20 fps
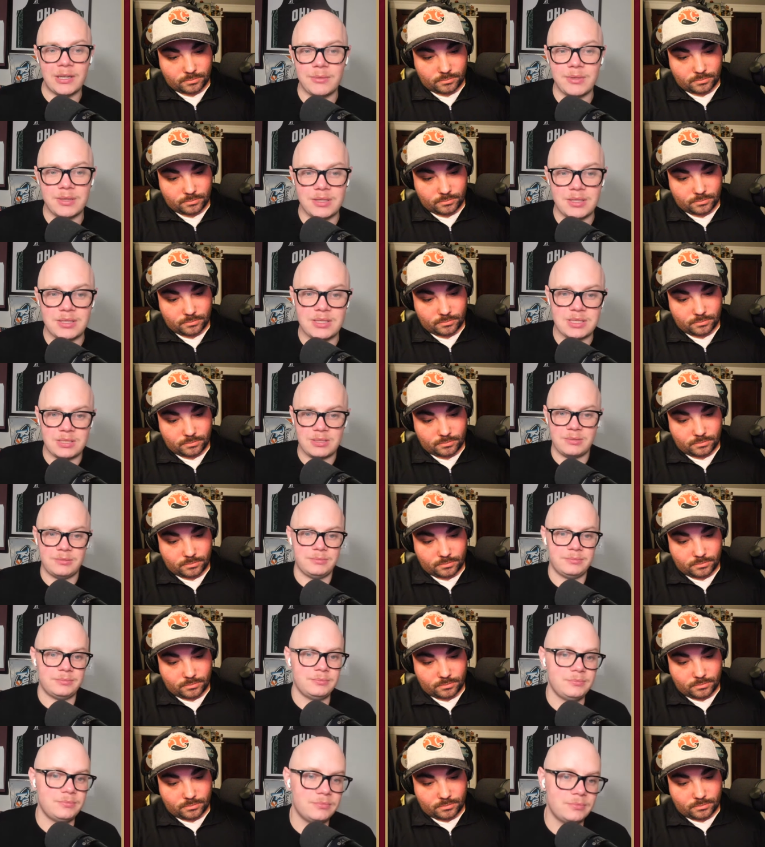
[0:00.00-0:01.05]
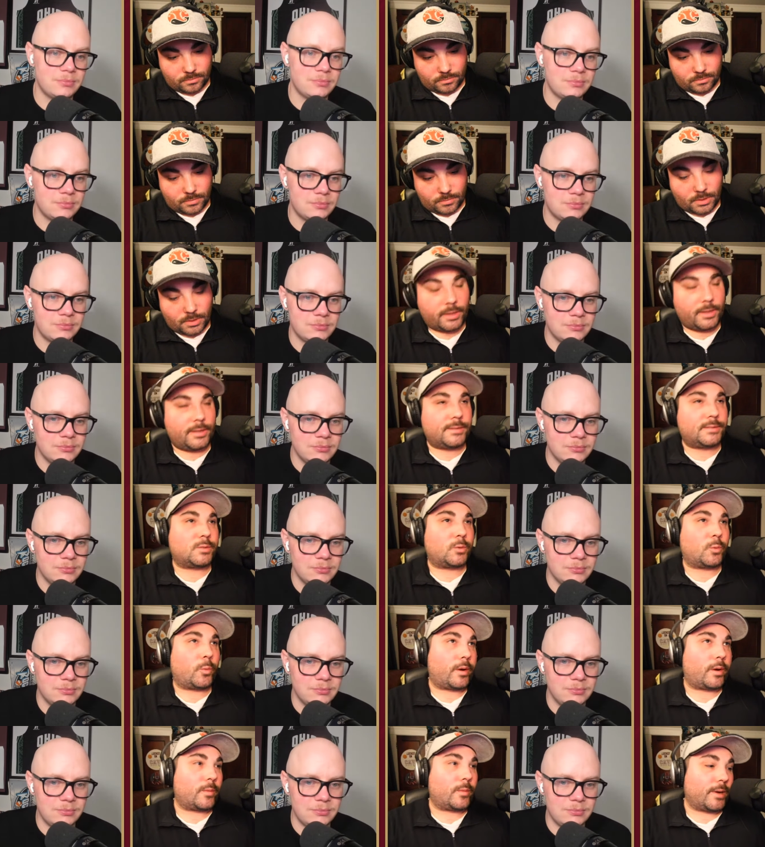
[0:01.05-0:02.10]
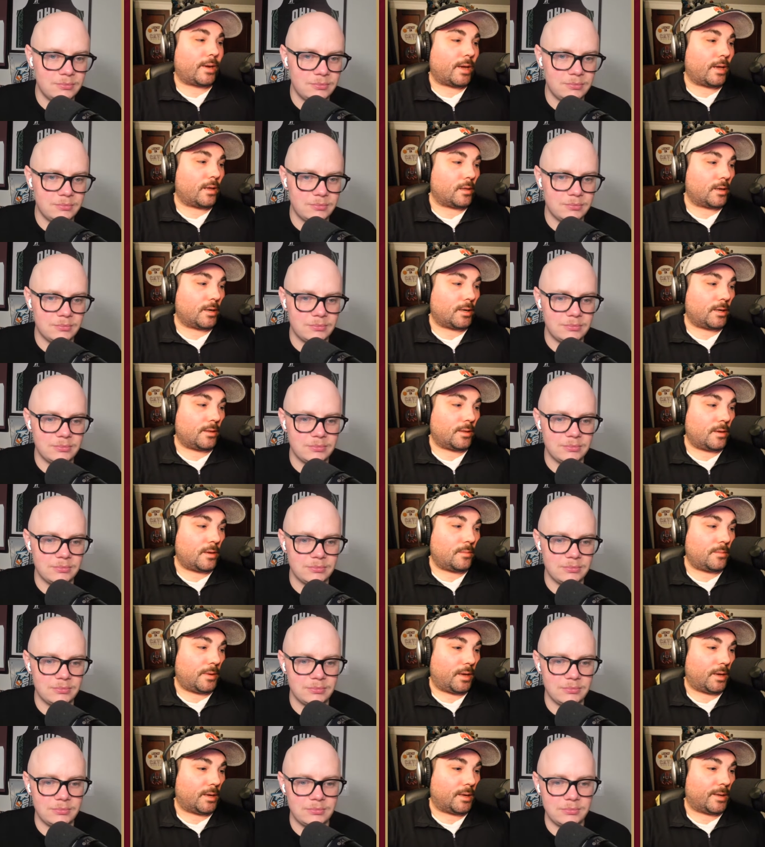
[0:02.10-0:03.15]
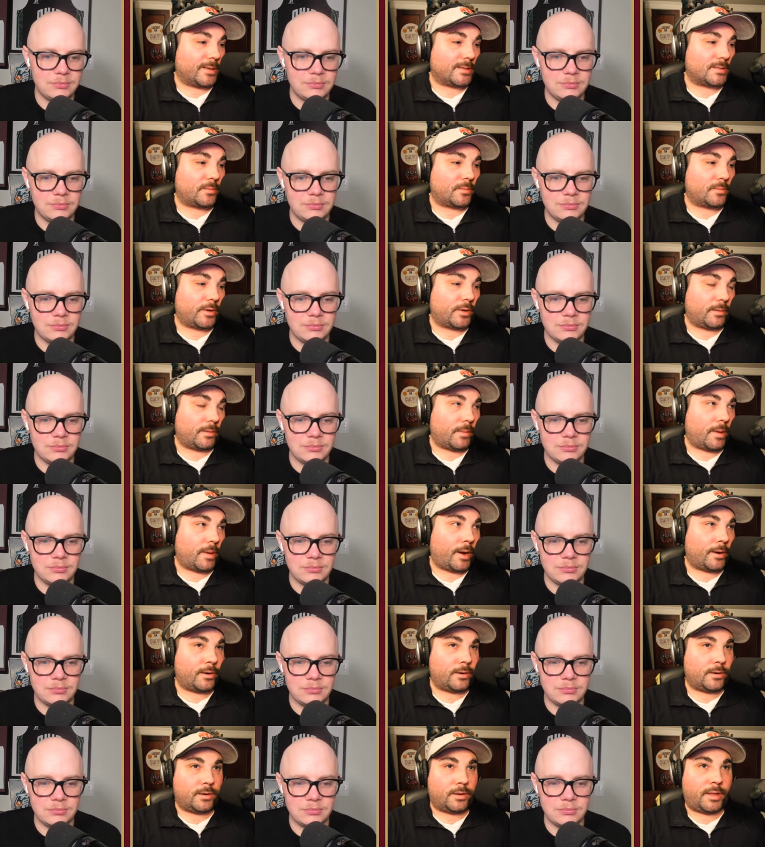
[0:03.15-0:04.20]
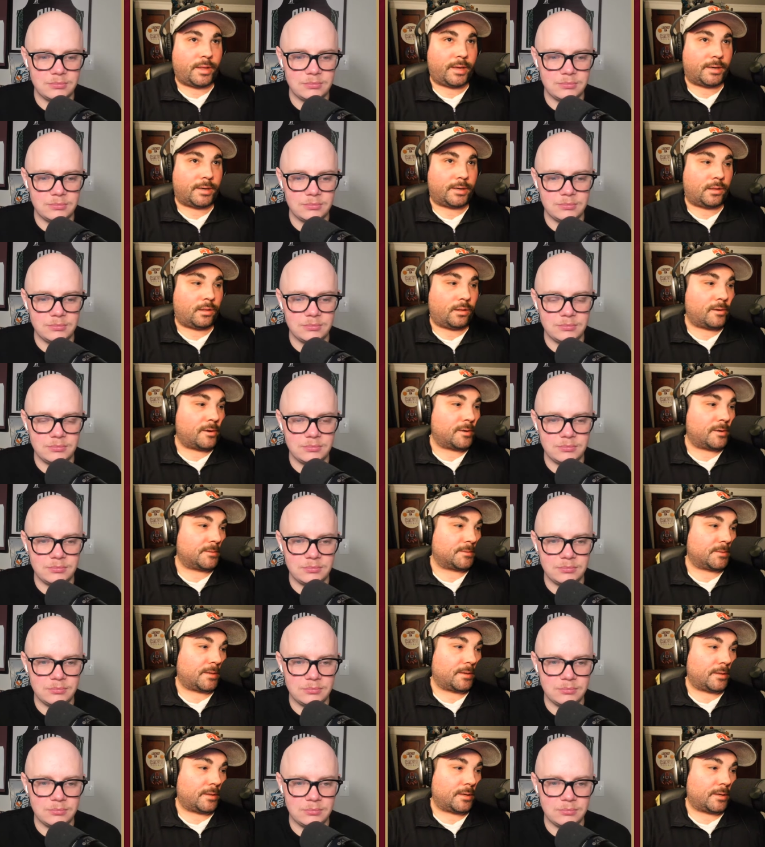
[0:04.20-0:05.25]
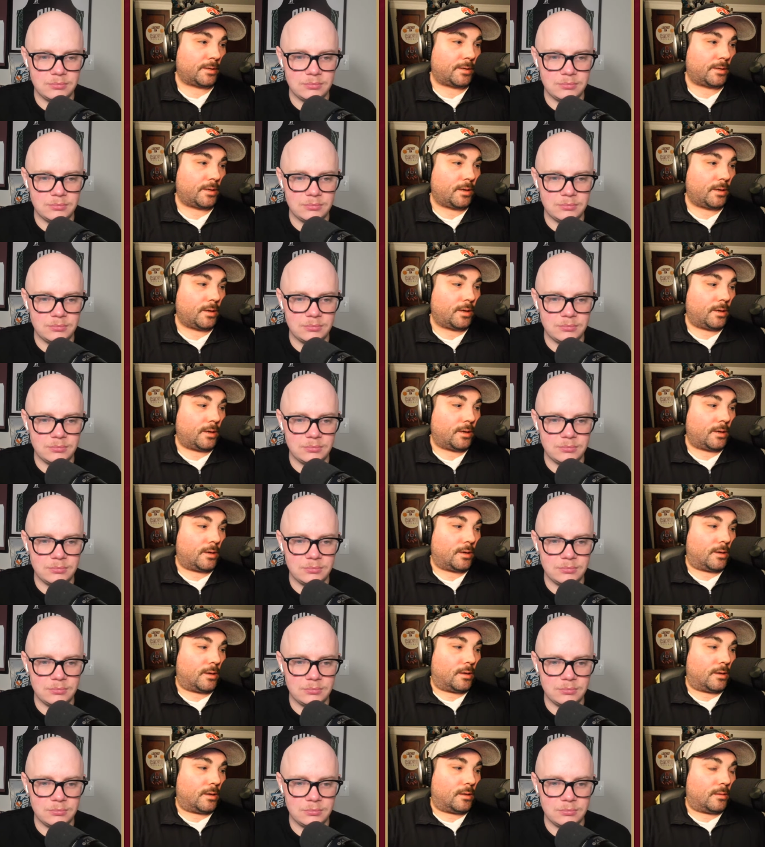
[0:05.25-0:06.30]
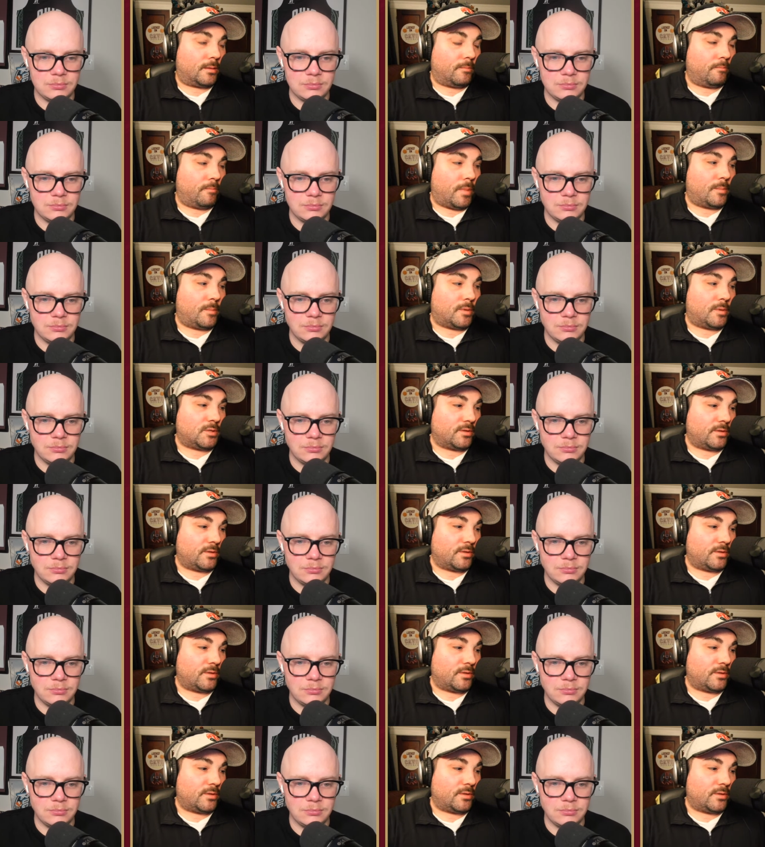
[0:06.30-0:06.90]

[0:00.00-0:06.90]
Speaker 1: in with this. It is a weird reality. The N B A has a pretty ironclad clause that, like, members of the